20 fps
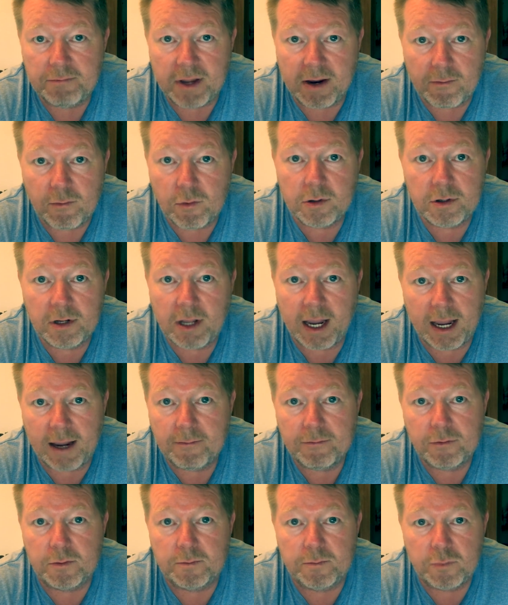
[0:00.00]
They would
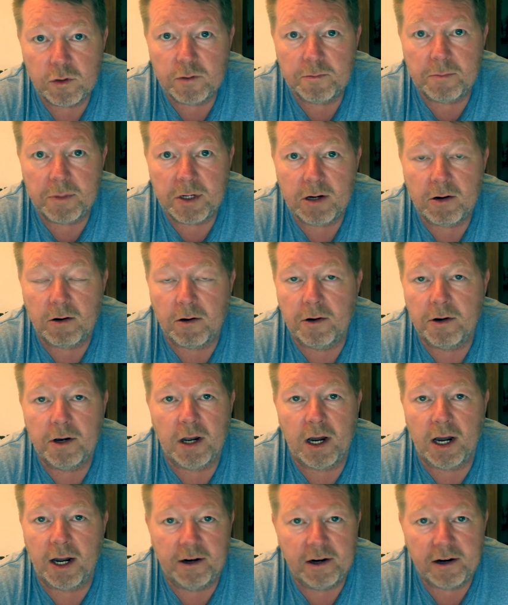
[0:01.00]
have to put me on
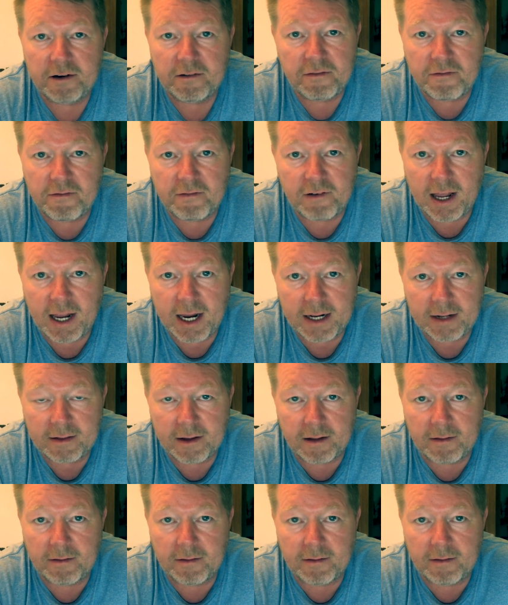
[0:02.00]
another flight